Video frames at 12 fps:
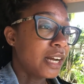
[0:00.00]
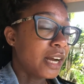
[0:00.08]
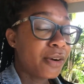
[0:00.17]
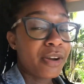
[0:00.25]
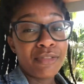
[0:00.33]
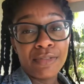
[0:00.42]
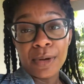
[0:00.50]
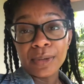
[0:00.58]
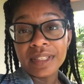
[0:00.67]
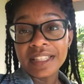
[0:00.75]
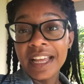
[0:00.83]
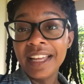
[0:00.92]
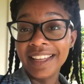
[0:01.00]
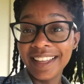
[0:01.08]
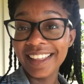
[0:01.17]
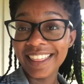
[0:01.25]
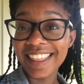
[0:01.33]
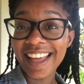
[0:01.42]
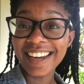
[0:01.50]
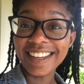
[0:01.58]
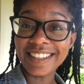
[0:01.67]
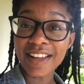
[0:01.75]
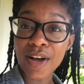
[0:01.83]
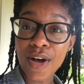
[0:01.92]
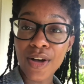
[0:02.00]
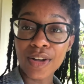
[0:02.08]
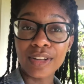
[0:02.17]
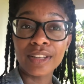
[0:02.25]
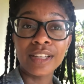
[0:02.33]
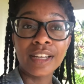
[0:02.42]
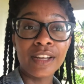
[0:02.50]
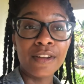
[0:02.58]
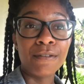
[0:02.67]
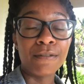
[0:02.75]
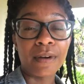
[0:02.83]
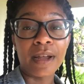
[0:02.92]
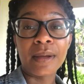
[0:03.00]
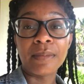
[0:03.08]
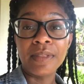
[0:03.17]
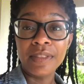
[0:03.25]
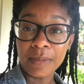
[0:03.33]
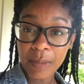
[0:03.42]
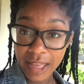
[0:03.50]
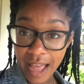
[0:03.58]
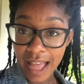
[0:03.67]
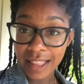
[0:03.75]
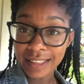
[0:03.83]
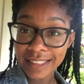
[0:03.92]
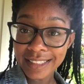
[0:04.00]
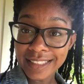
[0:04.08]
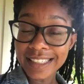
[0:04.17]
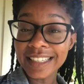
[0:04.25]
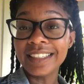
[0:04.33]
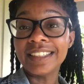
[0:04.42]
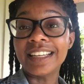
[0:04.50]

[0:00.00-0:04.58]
All right, folks, that is all from the Big Island,